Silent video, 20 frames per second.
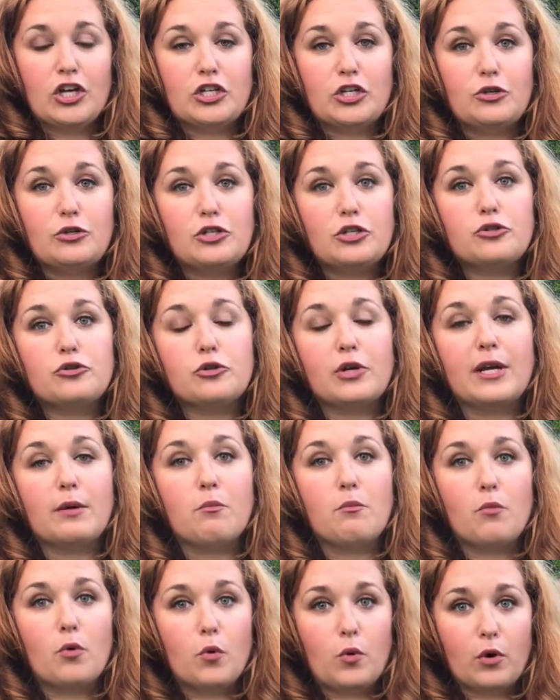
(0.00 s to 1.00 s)
you should drink
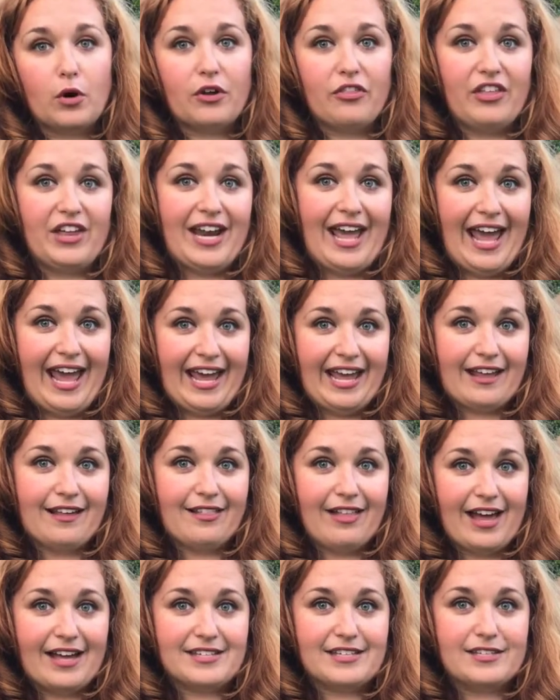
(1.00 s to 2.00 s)
more than eight
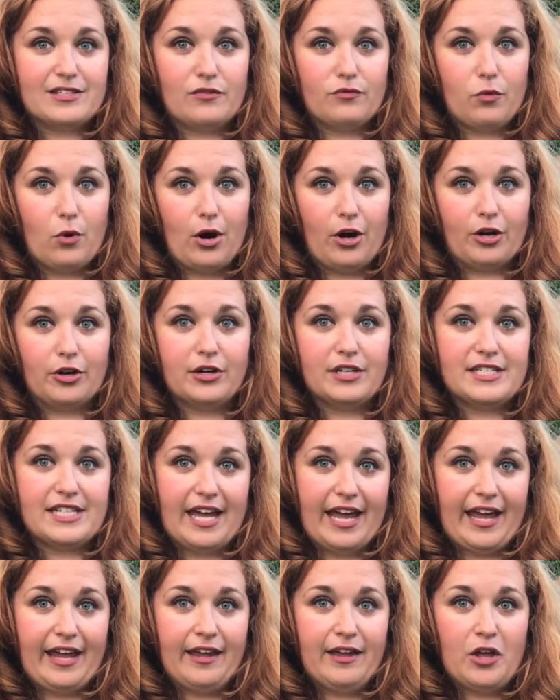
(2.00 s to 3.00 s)
glasses of water a
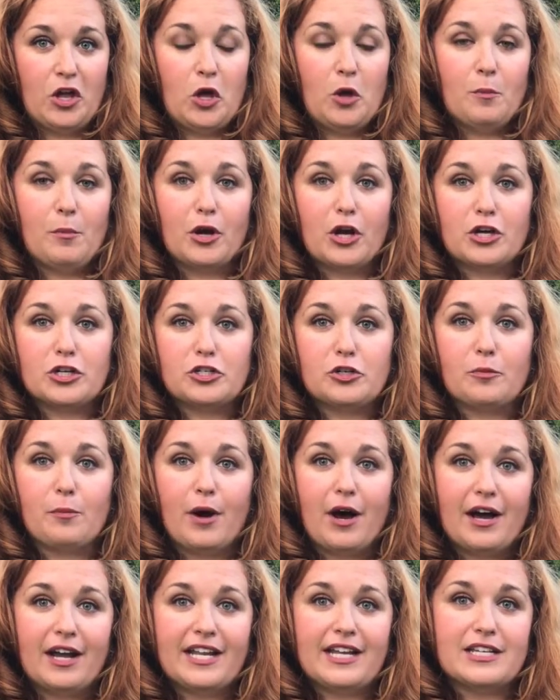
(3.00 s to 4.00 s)
day because your
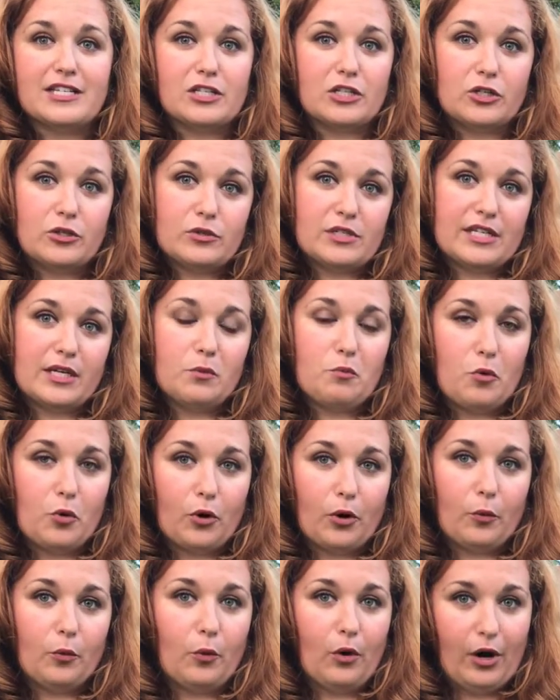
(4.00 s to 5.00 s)
body is losing
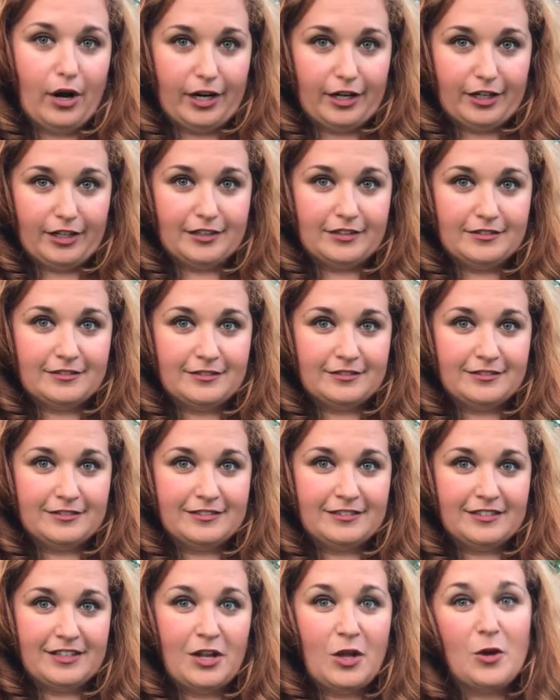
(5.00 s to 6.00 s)
more water.
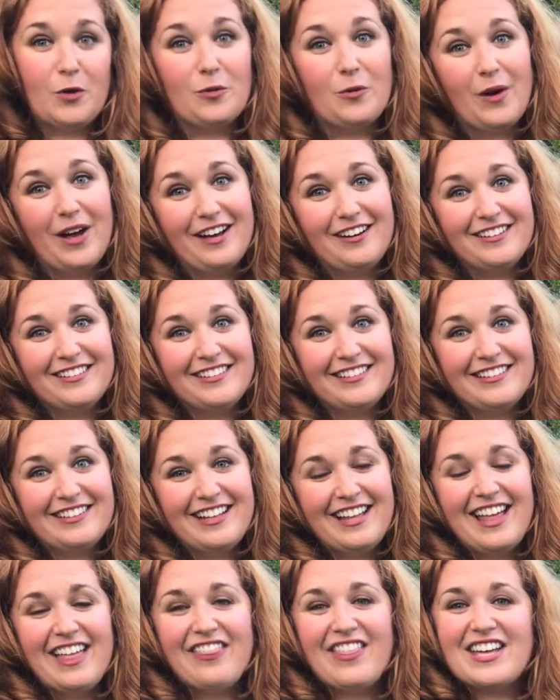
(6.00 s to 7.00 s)
Well,
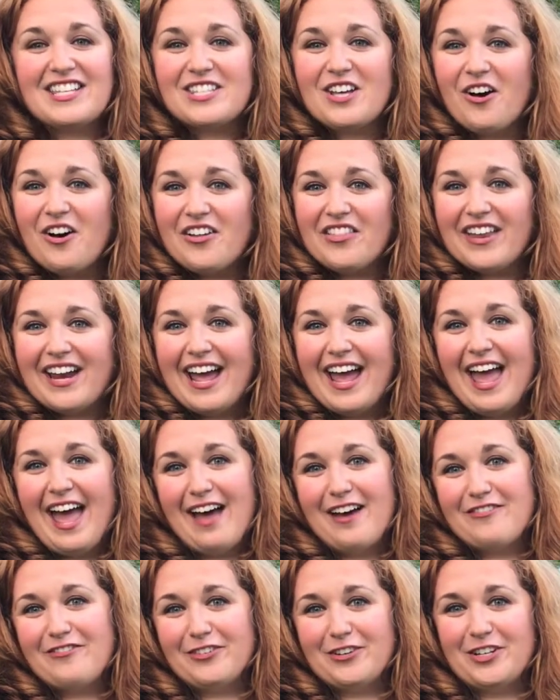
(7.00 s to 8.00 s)
that's all that I
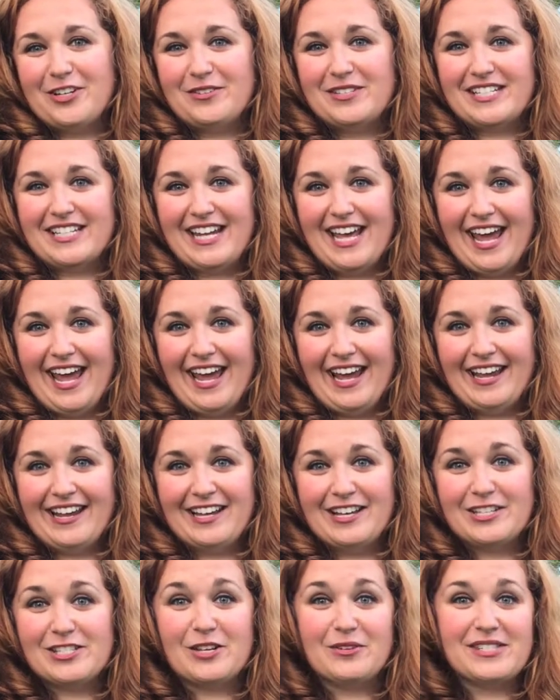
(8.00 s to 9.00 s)
have for you today.
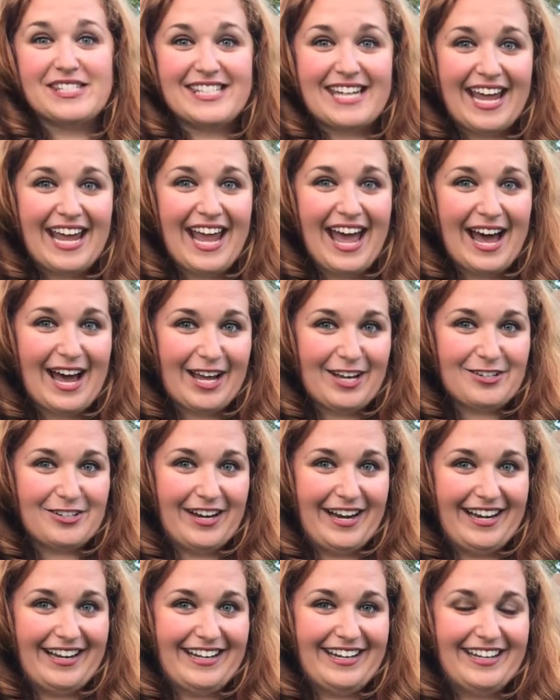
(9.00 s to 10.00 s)
So stay
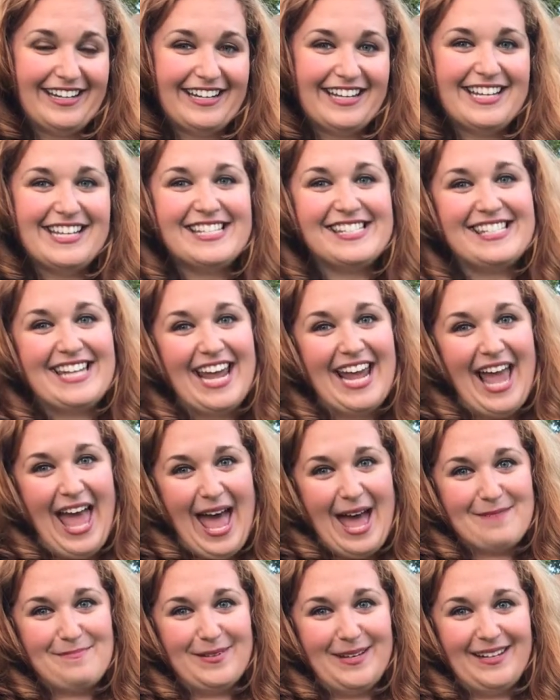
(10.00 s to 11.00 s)
hydrated, stay
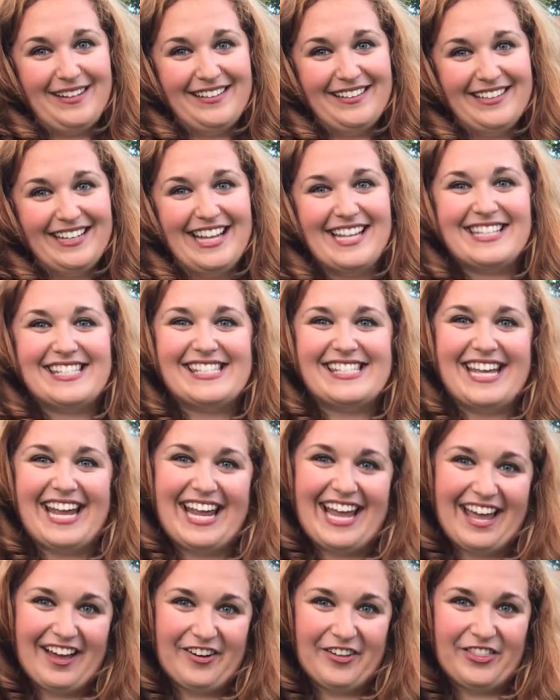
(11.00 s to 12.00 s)
happy, and stay
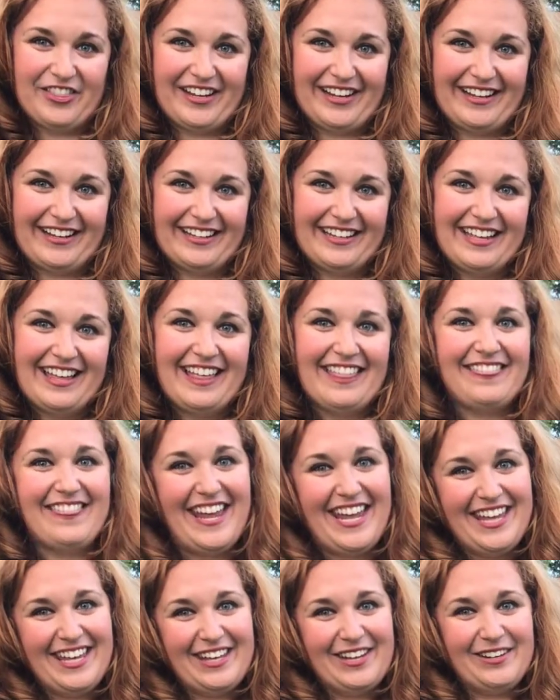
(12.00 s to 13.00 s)
healthy.
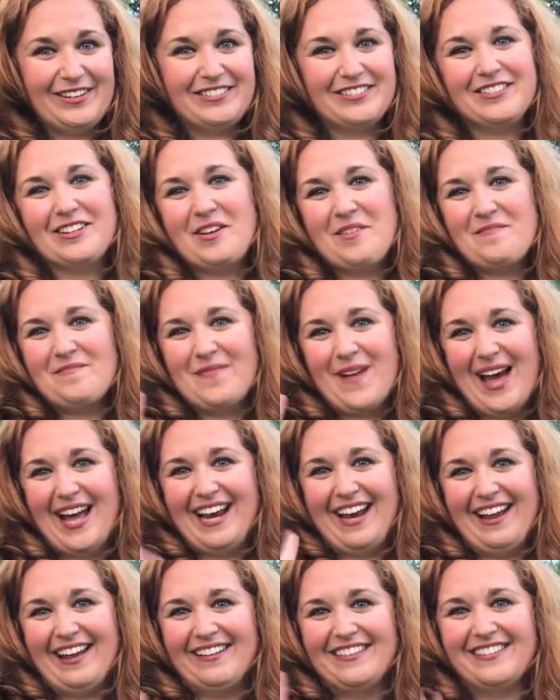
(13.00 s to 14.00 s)
Thank you. Bye
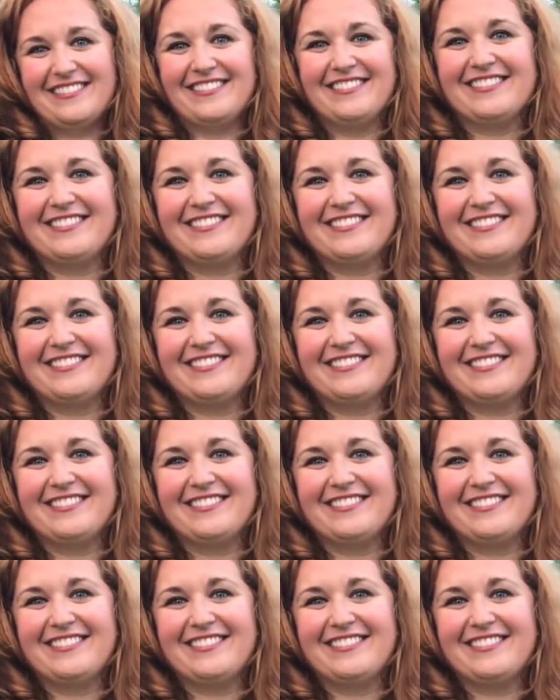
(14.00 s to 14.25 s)
now.